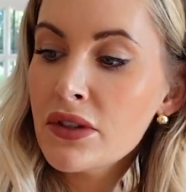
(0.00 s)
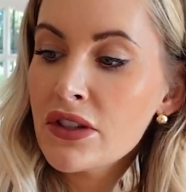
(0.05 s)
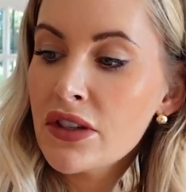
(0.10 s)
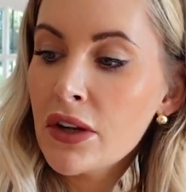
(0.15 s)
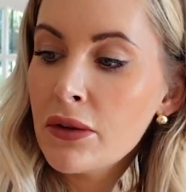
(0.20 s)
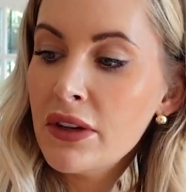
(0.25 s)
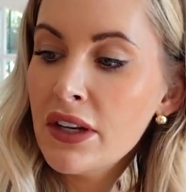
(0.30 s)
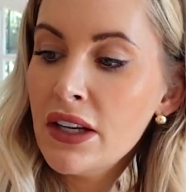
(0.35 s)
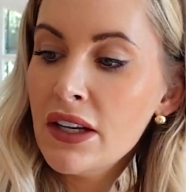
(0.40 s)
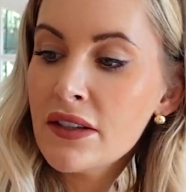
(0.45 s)

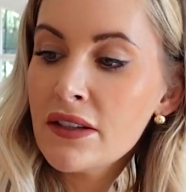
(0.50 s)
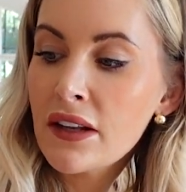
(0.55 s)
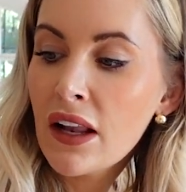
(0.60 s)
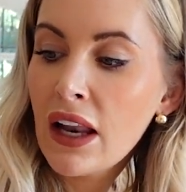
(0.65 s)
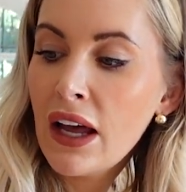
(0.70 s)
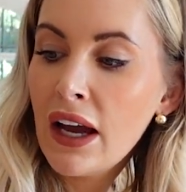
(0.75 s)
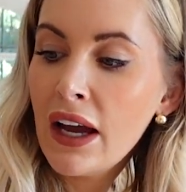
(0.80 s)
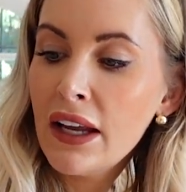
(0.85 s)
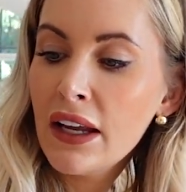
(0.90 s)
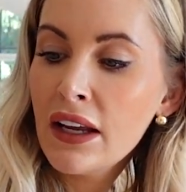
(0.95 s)
So these are
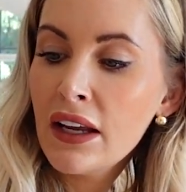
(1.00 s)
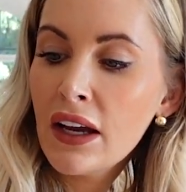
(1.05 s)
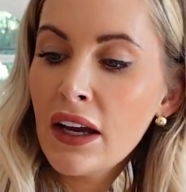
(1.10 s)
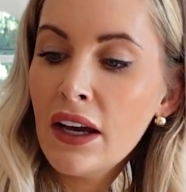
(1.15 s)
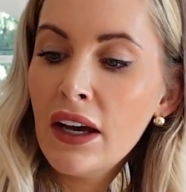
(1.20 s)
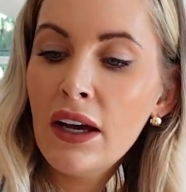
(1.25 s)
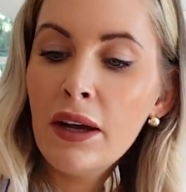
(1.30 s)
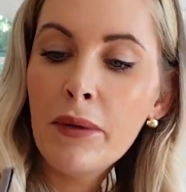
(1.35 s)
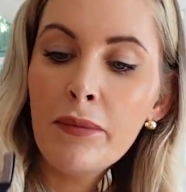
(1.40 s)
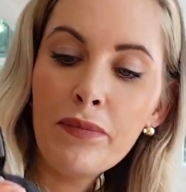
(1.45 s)
like
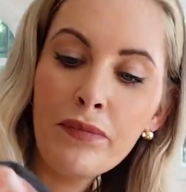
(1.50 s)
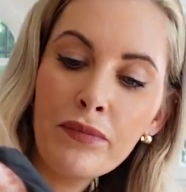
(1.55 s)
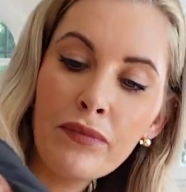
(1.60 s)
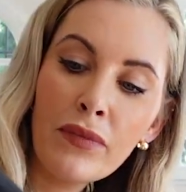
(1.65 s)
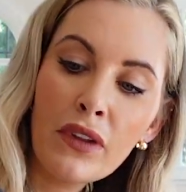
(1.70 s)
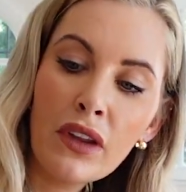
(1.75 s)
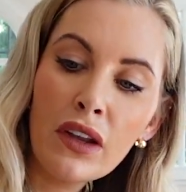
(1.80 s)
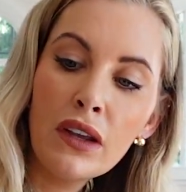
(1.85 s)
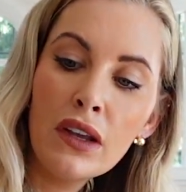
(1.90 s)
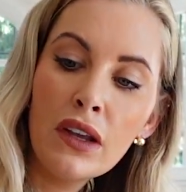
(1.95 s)

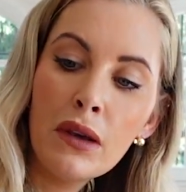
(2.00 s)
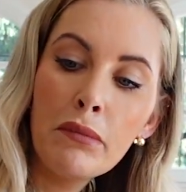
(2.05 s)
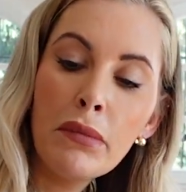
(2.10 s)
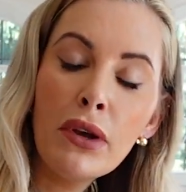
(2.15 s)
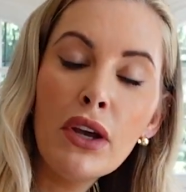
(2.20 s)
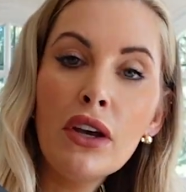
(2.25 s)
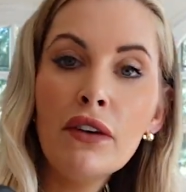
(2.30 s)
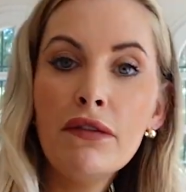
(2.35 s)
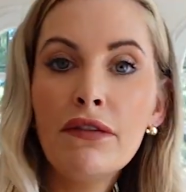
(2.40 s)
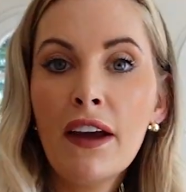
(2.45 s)

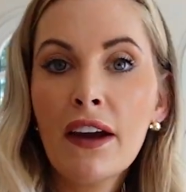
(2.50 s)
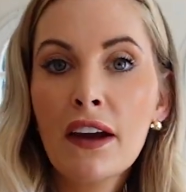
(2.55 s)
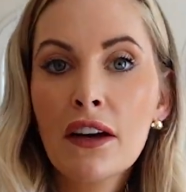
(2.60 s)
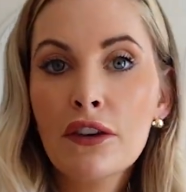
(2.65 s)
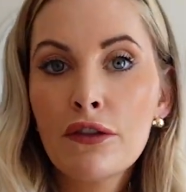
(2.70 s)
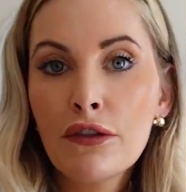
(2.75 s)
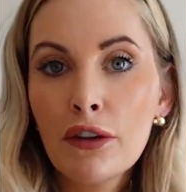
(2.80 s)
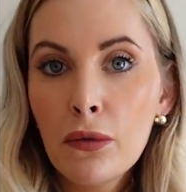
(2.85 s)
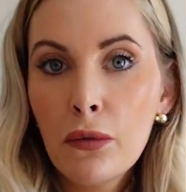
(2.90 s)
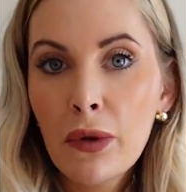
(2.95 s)

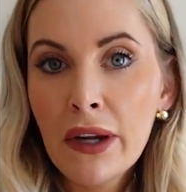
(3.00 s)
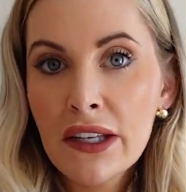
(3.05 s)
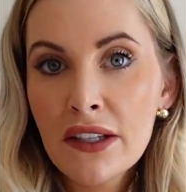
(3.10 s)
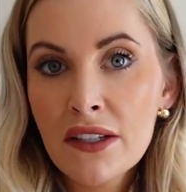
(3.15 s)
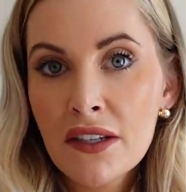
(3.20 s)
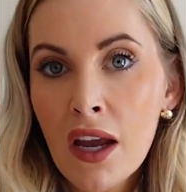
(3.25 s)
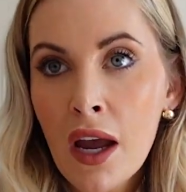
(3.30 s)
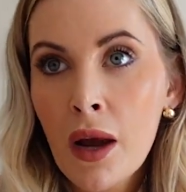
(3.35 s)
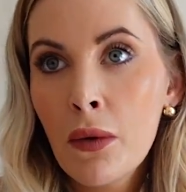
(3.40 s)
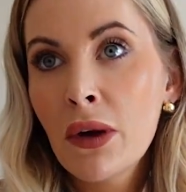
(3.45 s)
perfect for
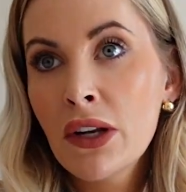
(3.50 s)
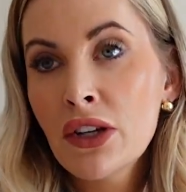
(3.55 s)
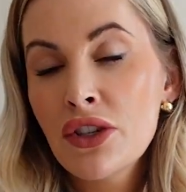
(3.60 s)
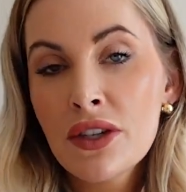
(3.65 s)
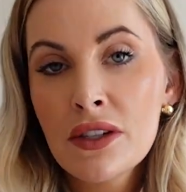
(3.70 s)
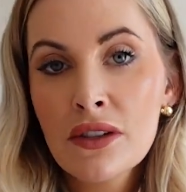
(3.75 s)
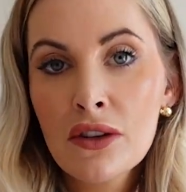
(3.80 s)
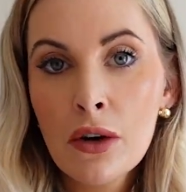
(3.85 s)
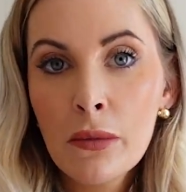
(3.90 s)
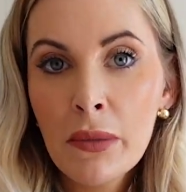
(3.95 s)
winter when
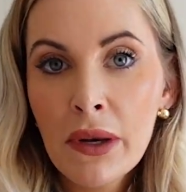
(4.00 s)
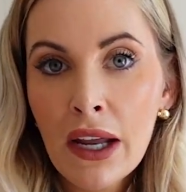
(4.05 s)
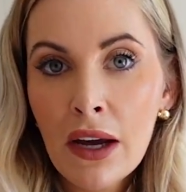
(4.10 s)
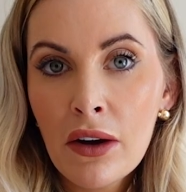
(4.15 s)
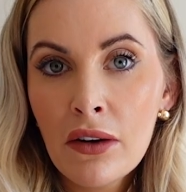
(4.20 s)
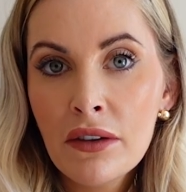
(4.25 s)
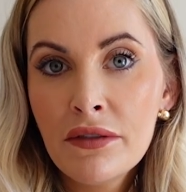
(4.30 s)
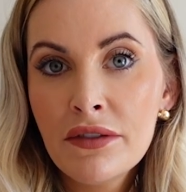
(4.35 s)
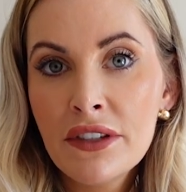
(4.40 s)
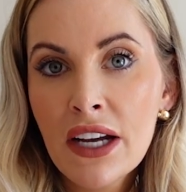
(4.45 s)
she's coming
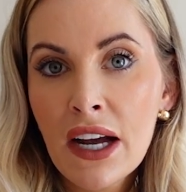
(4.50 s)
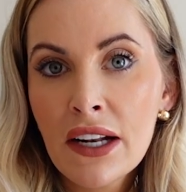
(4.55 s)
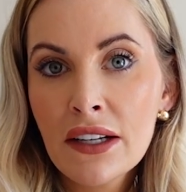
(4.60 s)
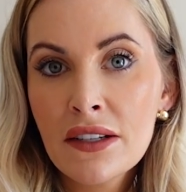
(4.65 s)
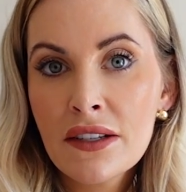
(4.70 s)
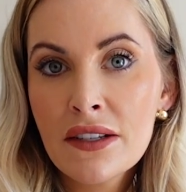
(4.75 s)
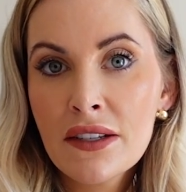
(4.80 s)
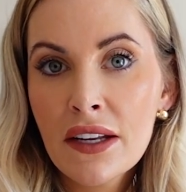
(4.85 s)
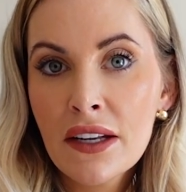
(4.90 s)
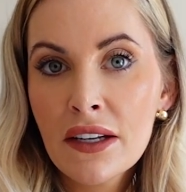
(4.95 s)
out of
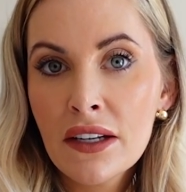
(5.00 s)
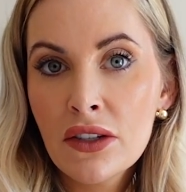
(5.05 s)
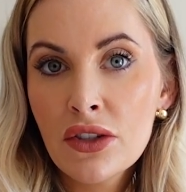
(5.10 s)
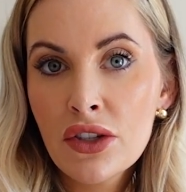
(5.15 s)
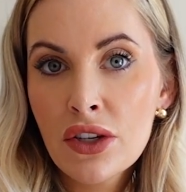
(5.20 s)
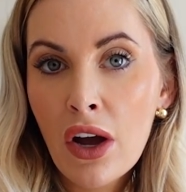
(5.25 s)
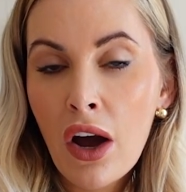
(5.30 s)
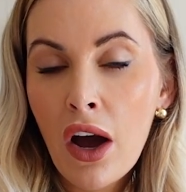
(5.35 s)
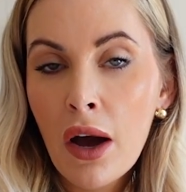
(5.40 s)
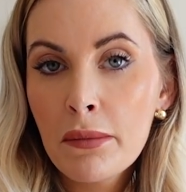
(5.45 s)
dancing and
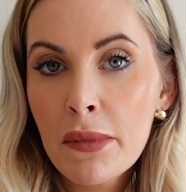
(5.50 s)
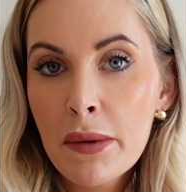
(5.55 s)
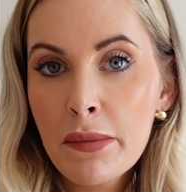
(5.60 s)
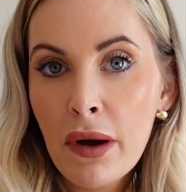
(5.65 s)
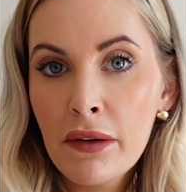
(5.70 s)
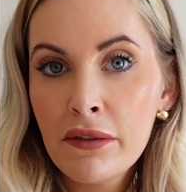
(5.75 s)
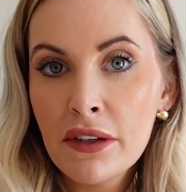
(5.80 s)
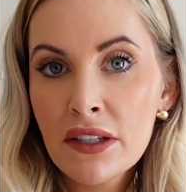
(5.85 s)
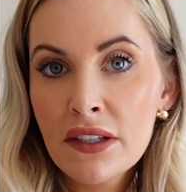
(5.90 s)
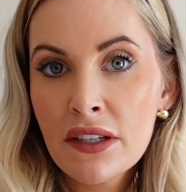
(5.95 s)
she can't be
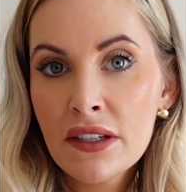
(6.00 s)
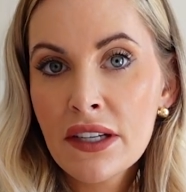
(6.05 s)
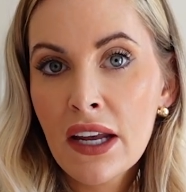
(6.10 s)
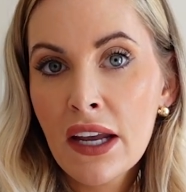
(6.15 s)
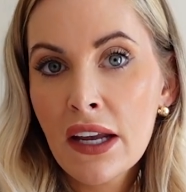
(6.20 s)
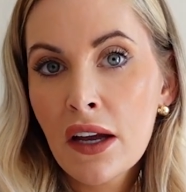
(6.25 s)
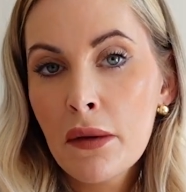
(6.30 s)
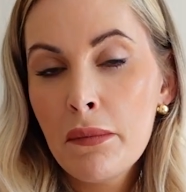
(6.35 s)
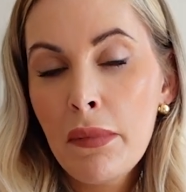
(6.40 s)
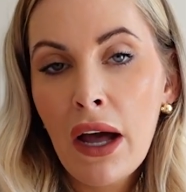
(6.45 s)
bothered to
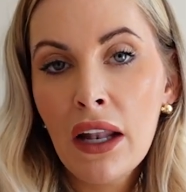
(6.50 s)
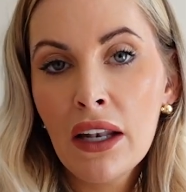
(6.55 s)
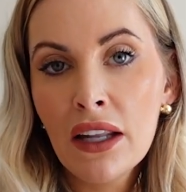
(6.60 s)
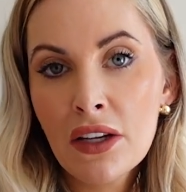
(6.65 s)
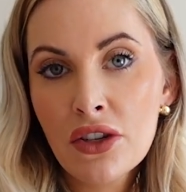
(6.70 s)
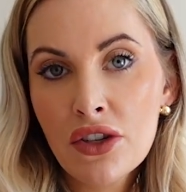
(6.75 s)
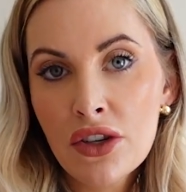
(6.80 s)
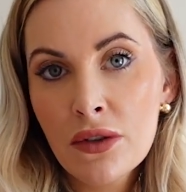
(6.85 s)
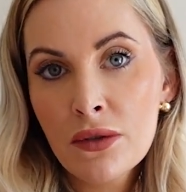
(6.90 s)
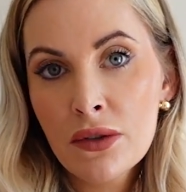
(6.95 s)
take her ballet
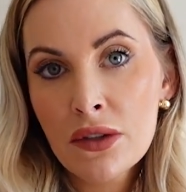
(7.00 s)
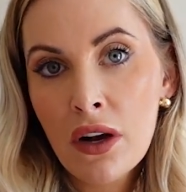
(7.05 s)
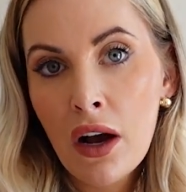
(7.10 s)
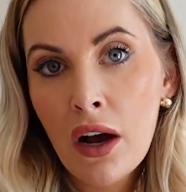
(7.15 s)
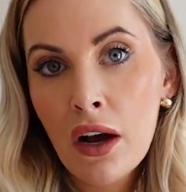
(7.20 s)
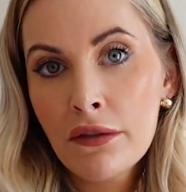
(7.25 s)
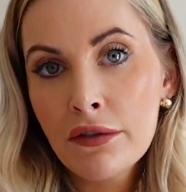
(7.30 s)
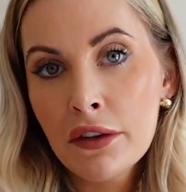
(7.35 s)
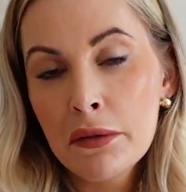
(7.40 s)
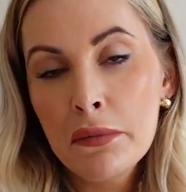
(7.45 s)
shoes
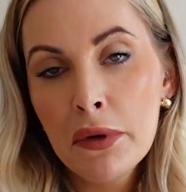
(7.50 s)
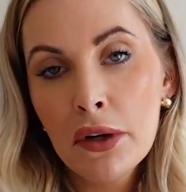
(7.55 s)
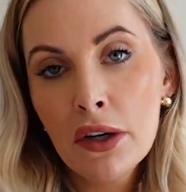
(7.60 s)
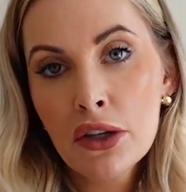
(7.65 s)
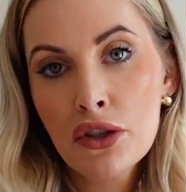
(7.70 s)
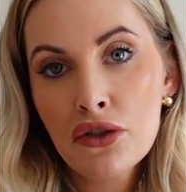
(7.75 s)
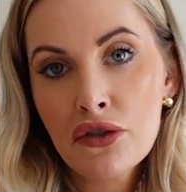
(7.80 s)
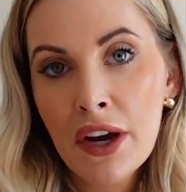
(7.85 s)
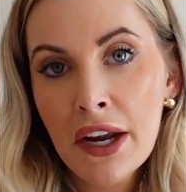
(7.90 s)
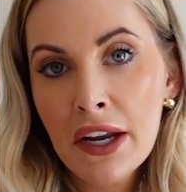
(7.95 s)
off and put
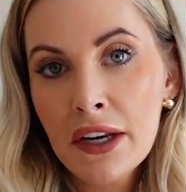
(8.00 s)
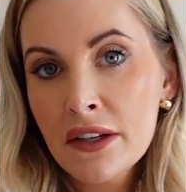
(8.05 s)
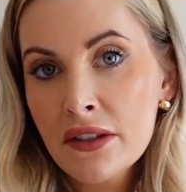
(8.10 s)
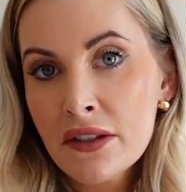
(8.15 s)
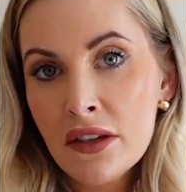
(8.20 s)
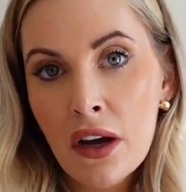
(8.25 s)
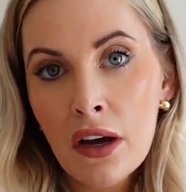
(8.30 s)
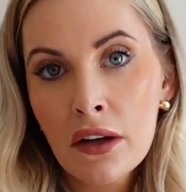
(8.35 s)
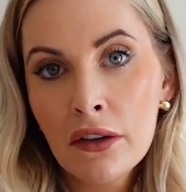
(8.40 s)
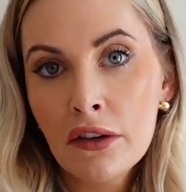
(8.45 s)
her
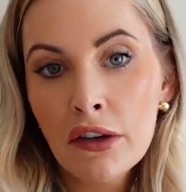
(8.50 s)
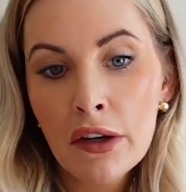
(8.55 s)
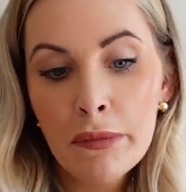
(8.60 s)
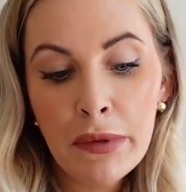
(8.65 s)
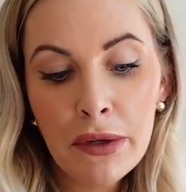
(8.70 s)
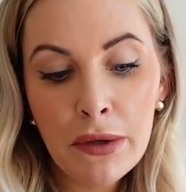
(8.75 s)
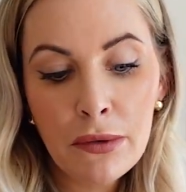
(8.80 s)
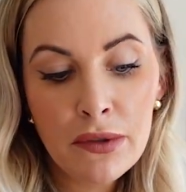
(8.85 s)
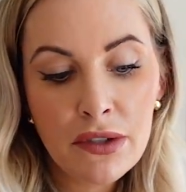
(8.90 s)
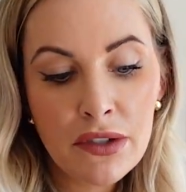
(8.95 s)
trainers on or her
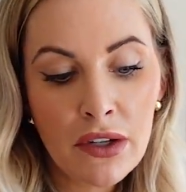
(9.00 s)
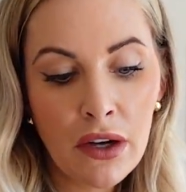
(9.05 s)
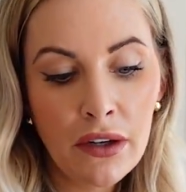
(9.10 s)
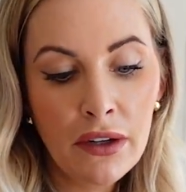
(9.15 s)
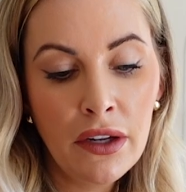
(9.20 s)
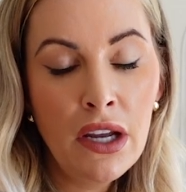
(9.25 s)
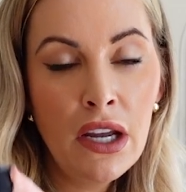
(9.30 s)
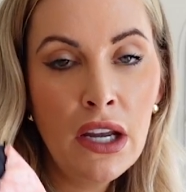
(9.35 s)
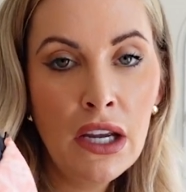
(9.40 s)
boots on.